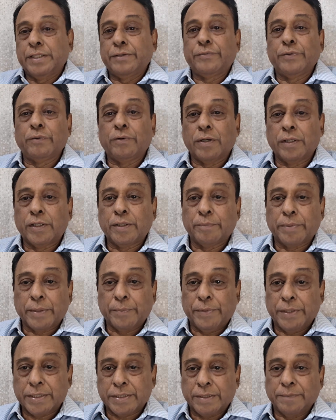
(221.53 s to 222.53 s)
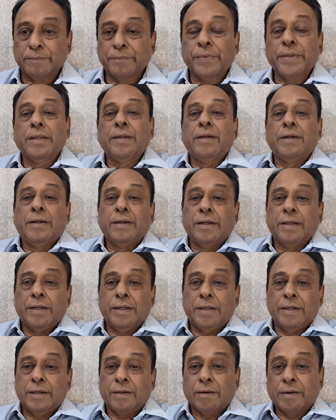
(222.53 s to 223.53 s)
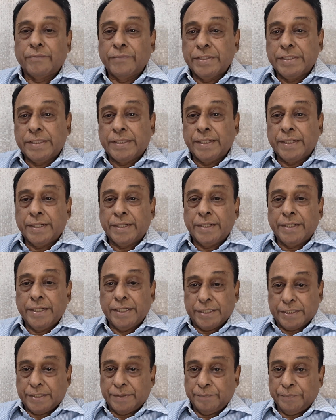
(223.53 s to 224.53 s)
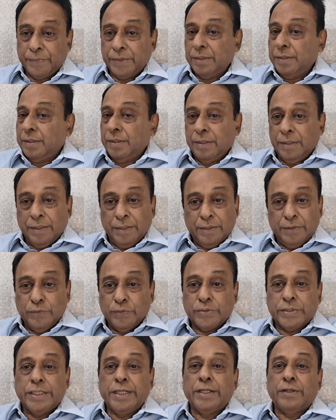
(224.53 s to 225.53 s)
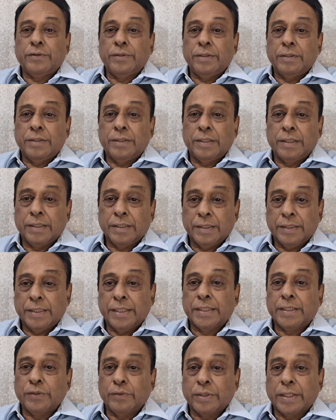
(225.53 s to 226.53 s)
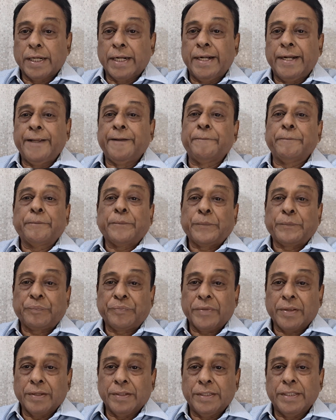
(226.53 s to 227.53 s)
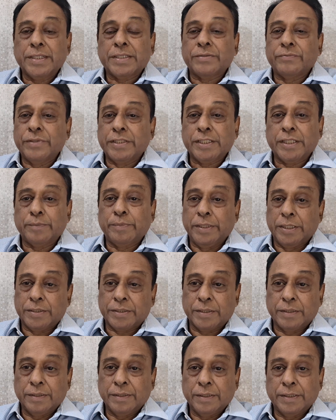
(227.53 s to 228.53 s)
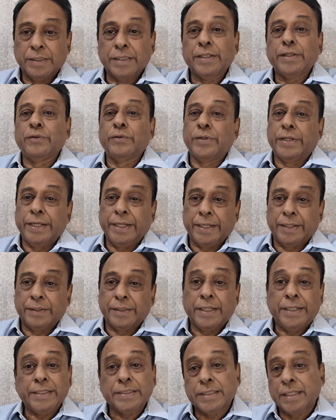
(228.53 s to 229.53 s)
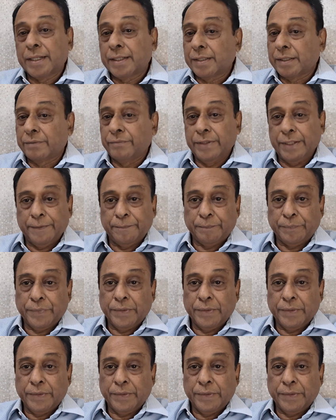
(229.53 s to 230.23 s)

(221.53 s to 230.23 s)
If you want to prepare some non-vegetarian dish, you see to that you are adding these vegetables, then you take. That is another way.